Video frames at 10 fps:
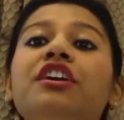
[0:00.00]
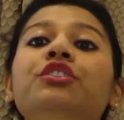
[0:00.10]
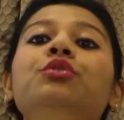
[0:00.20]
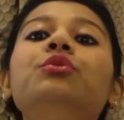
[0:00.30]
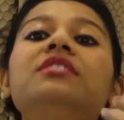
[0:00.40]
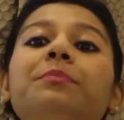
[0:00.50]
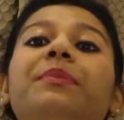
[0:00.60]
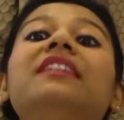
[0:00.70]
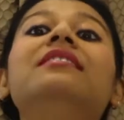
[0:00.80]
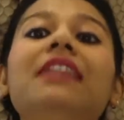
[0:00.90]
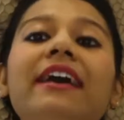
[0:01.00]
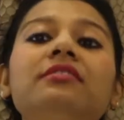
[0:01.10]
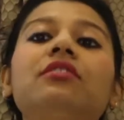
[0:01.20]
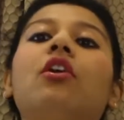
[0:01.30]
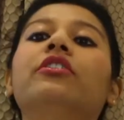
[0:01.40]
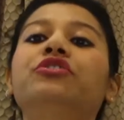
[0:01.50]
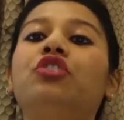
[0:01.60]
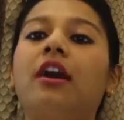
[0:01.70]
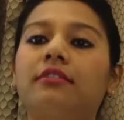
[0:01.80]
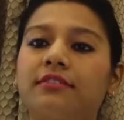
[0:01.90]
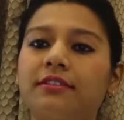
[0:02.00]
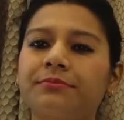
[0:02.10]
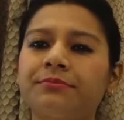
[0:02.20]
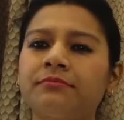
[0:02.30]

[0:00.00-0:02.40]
You depend less on drugs.